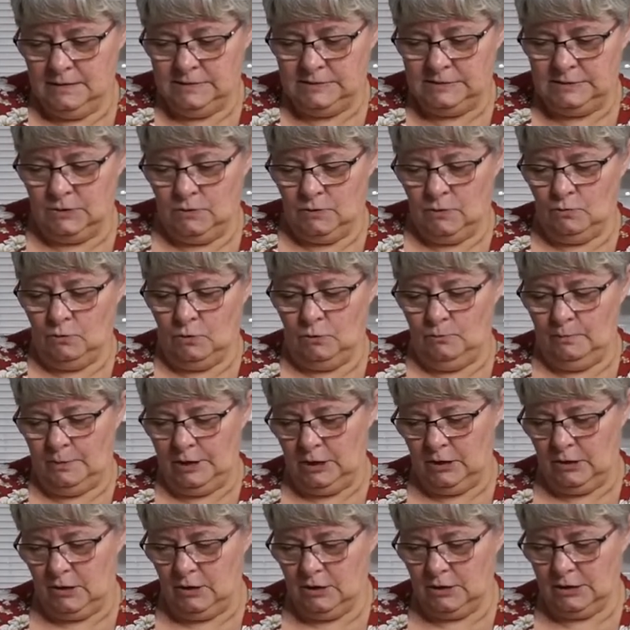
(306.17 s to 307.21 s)
So it won't be
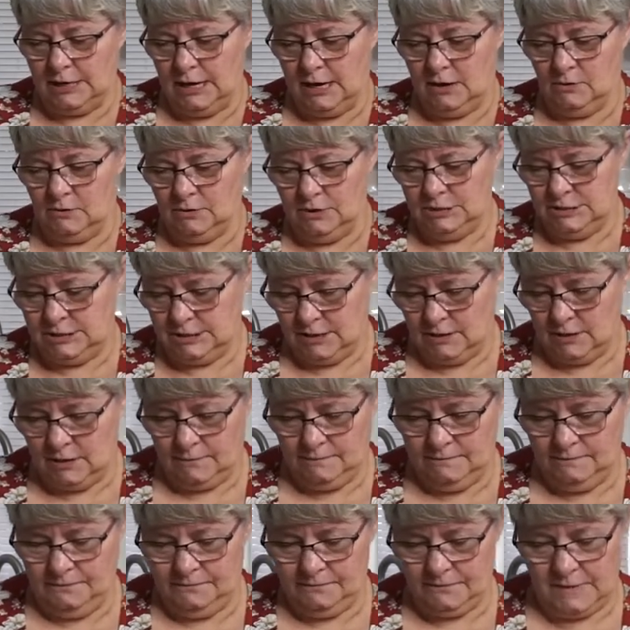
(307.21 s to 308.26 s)
long now until
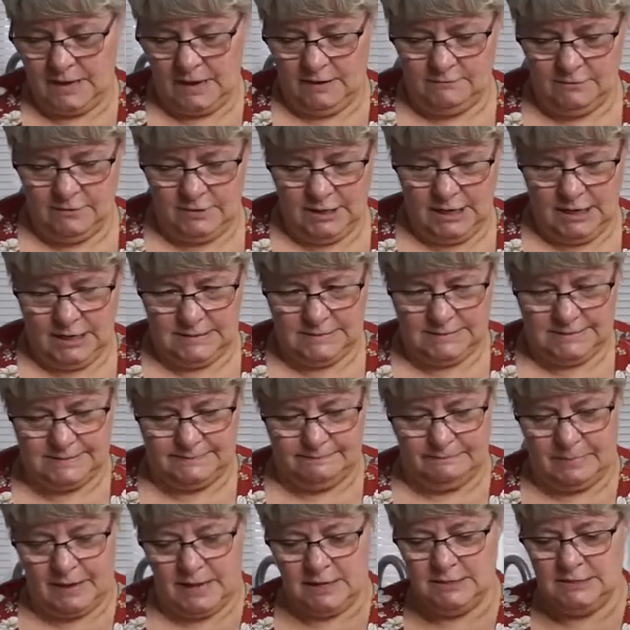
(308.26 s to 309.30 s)
everything's
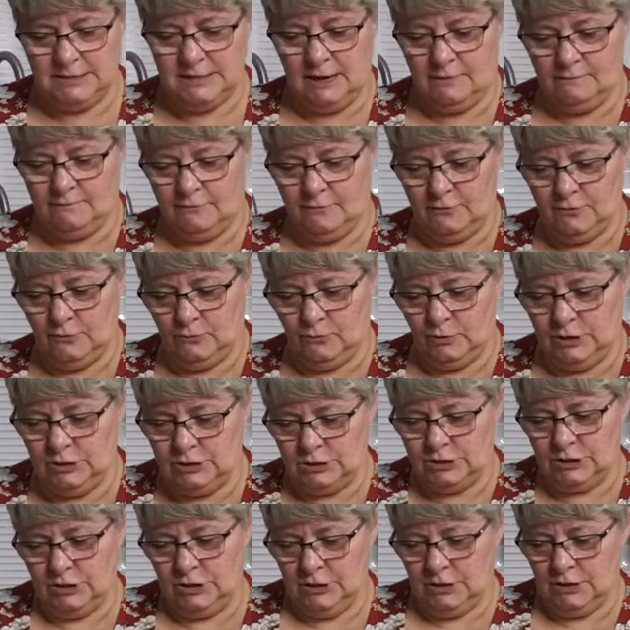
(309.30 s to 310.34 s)
buttoned up for the
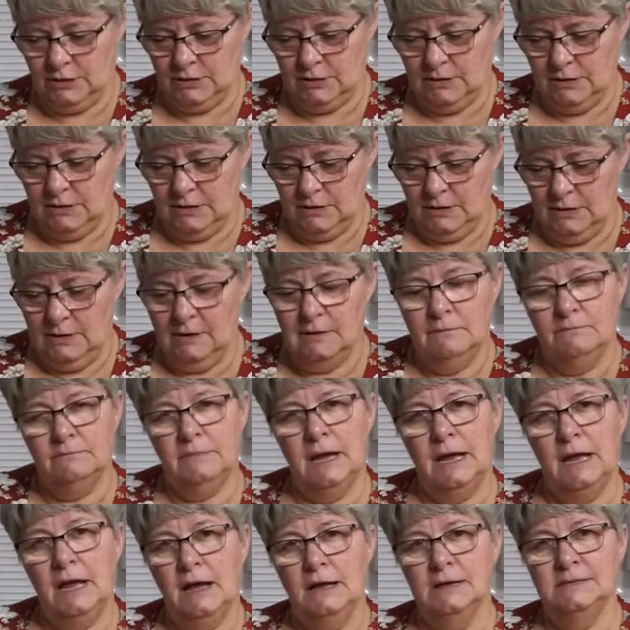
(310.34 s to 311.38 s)
winter.
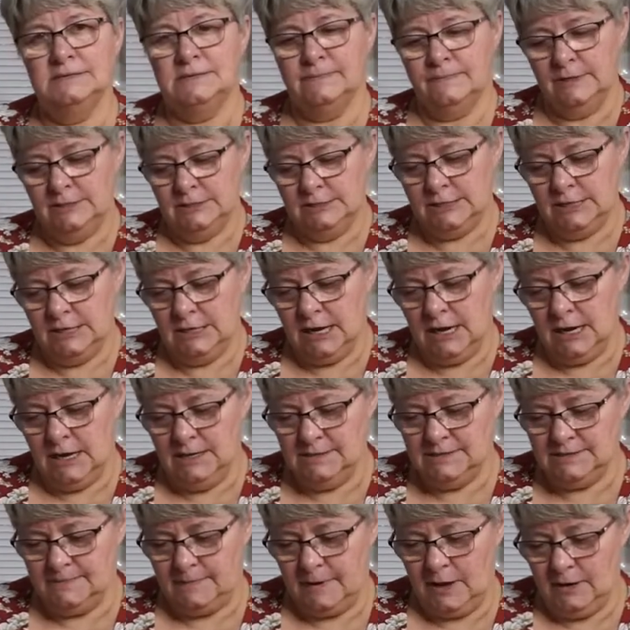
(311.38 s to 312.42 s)
My husband and I
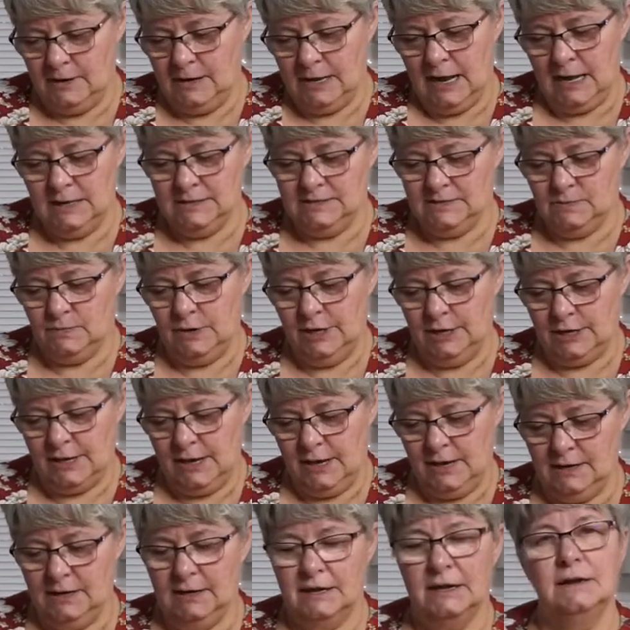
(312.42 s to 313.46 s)
spent last
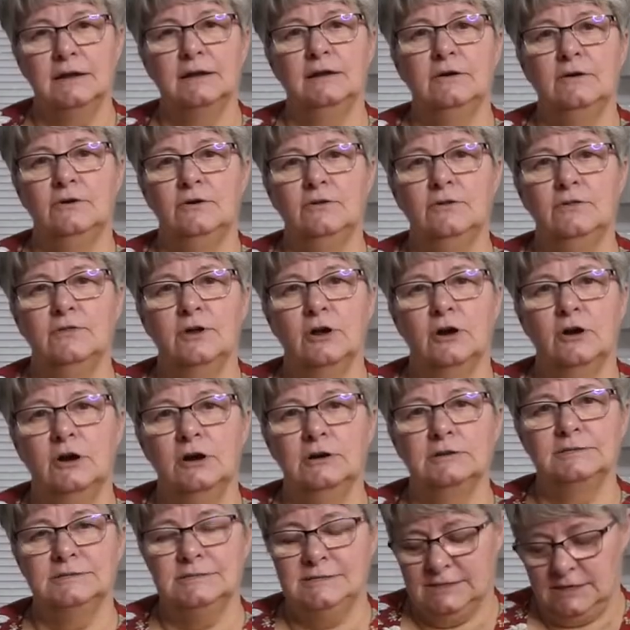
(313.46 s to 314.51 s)
weekend getting all the
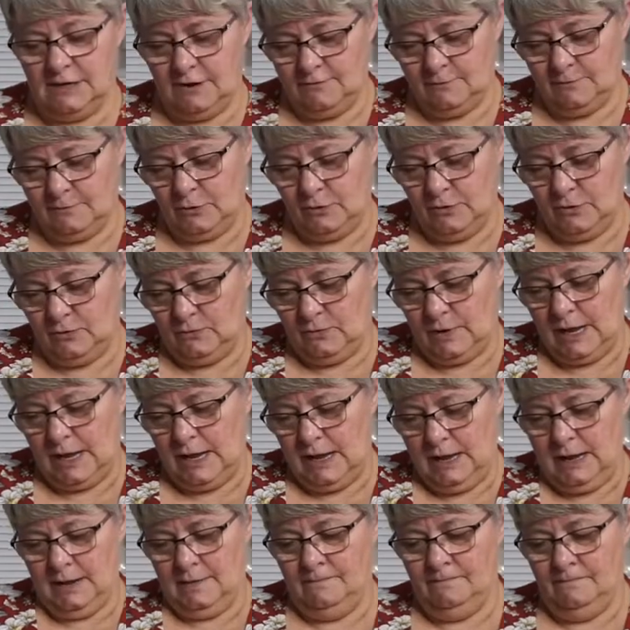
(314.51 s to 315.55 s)
garden stuff put
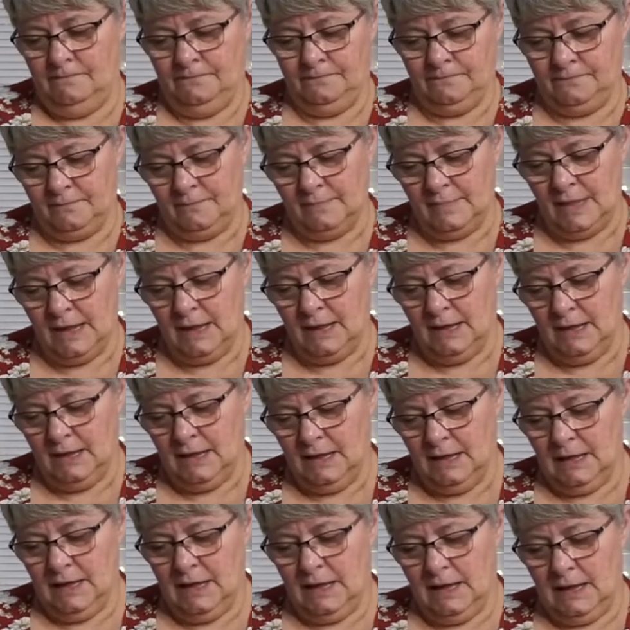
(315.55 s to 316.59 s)
away
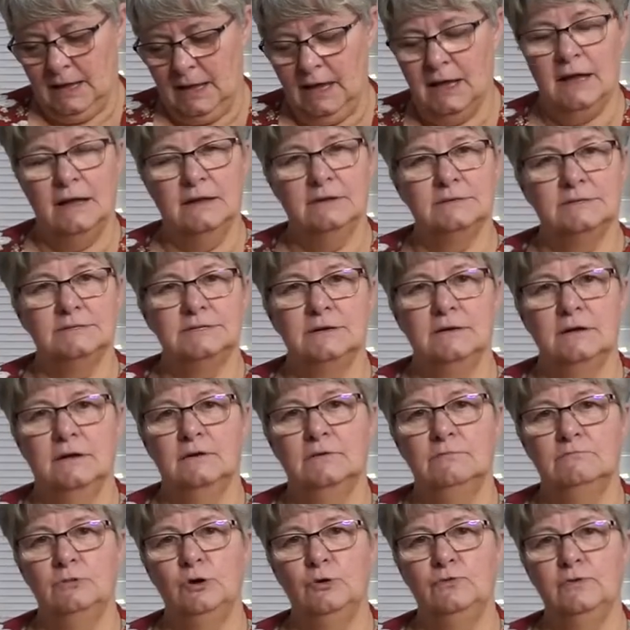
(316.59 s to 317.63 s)
and
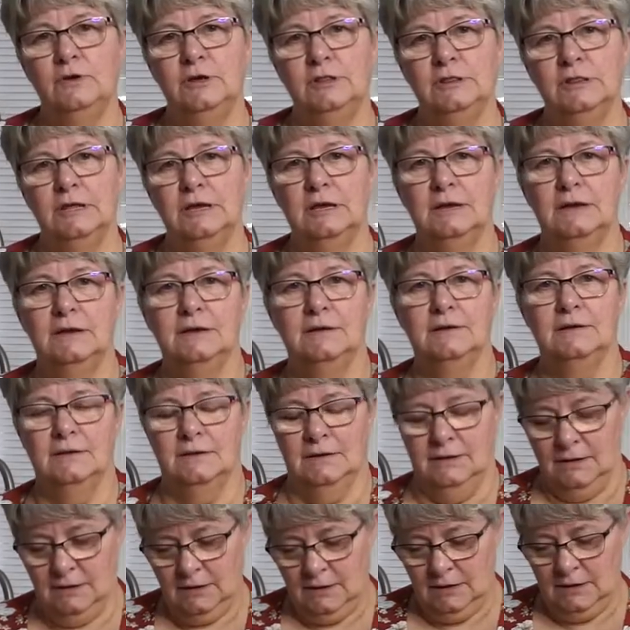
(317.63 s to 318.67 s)
moving the
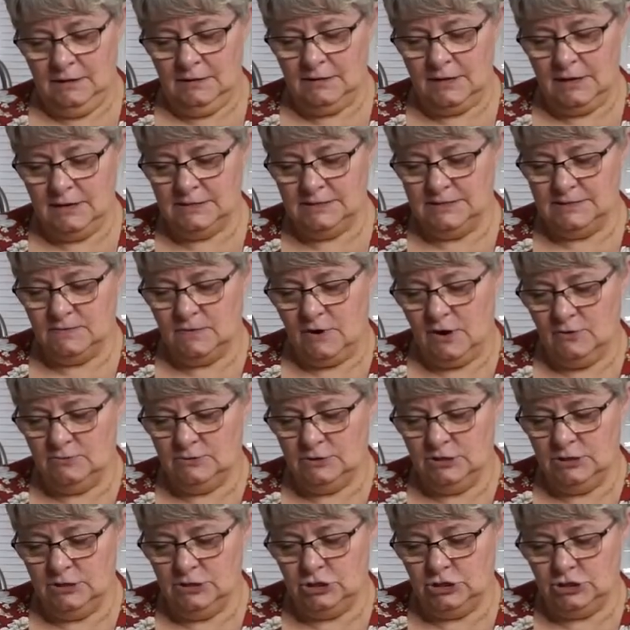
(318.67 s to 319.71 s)
things around
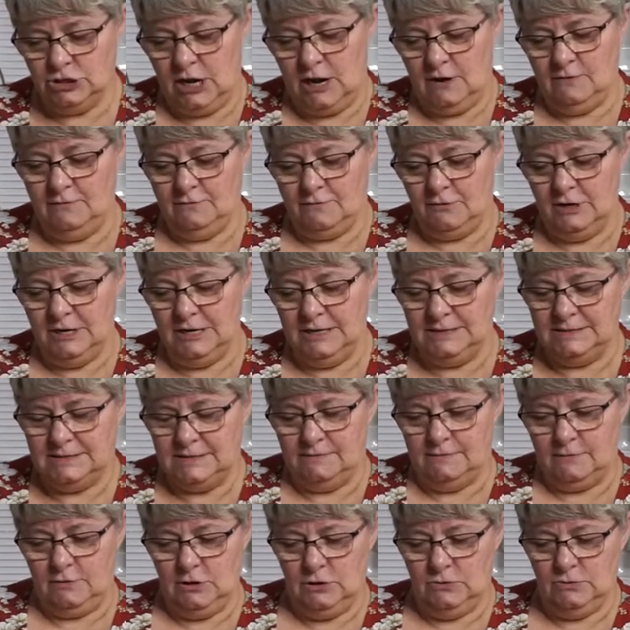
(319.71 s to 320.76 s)
in the shed for ease
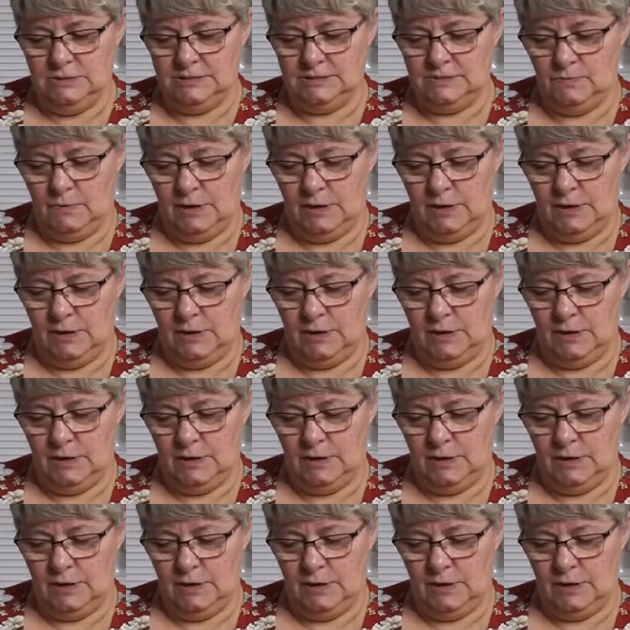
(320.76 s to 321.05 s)
of use.